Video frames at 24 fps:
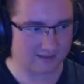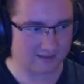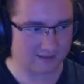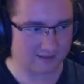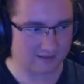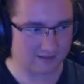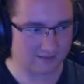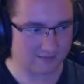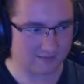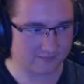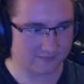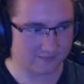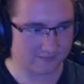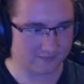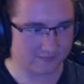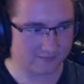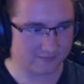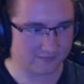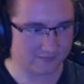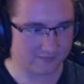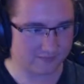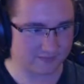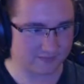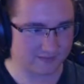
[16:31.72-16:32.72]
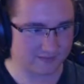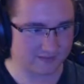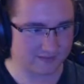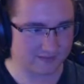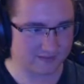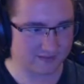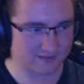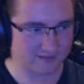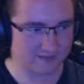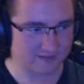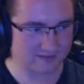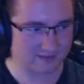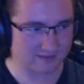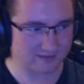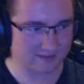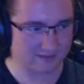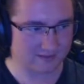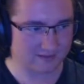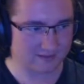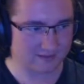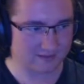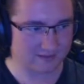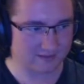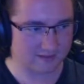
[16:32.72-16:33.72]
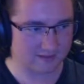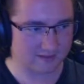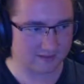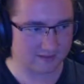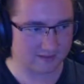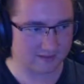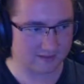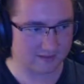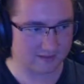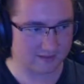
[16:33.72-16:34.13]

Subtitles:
Nobody speaks.